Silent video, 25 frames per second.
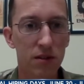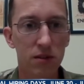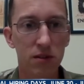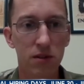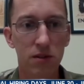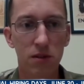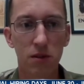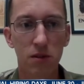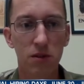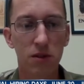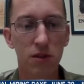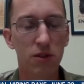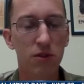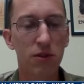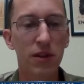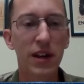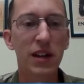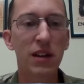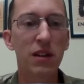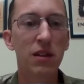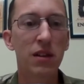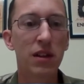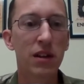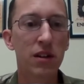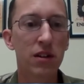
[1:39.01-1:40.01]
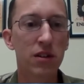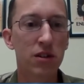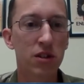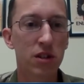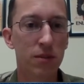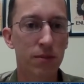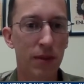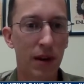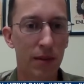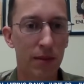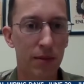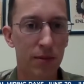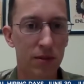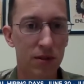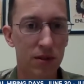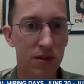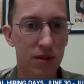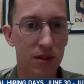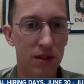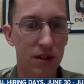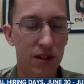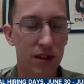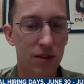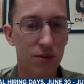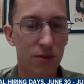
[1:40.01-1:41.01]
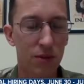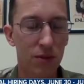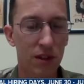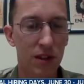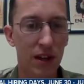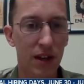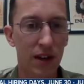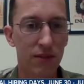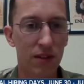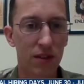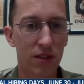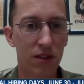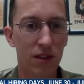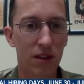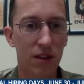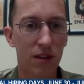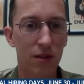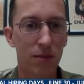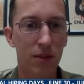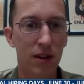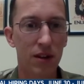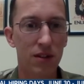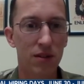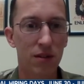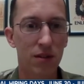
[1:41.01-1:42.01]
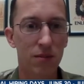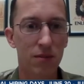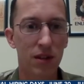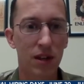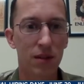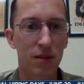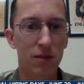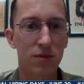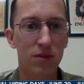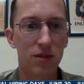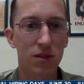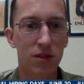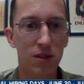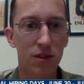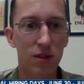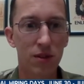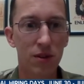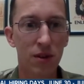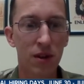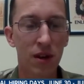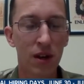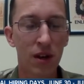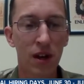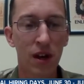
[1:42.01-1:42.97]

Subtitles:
So it's a great leadership opportunity is what you have to think about sometimes too.